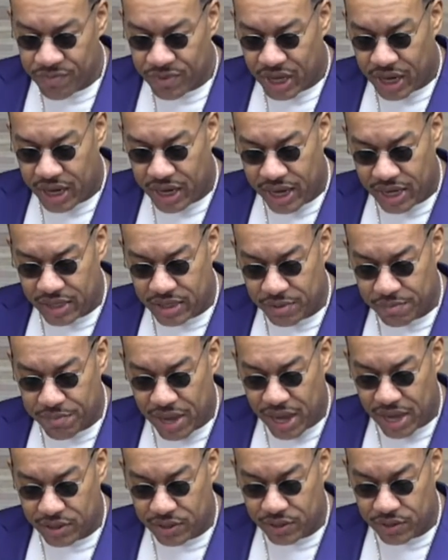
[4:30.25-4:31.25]
As
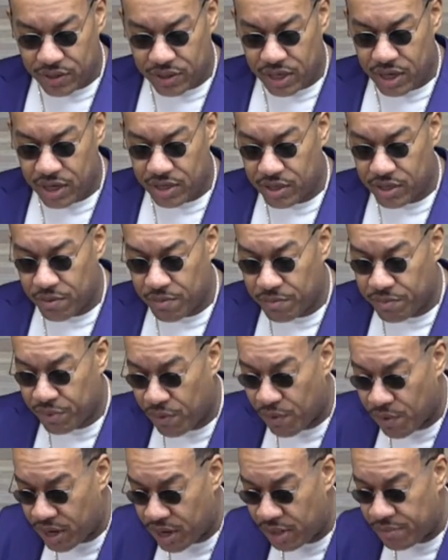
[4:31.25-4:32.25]
Apostle said, it's
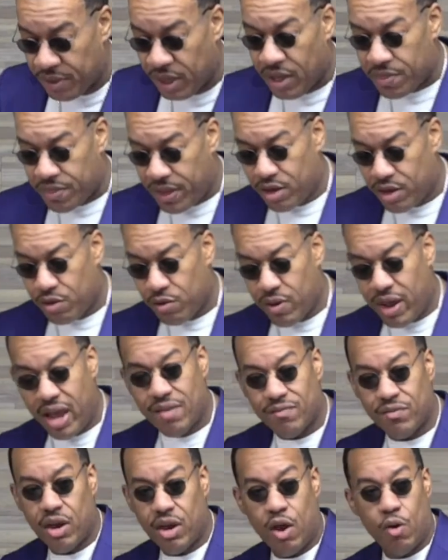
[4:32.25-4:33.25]
important that you
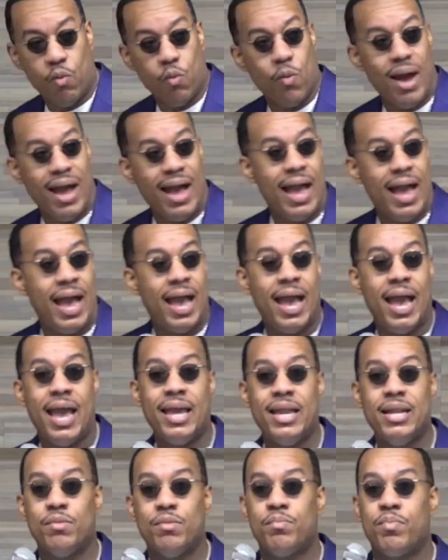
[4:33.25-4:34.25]
have a
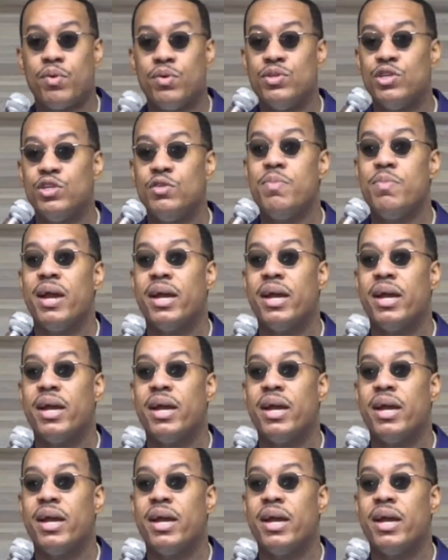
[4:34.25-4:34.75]
wide perspective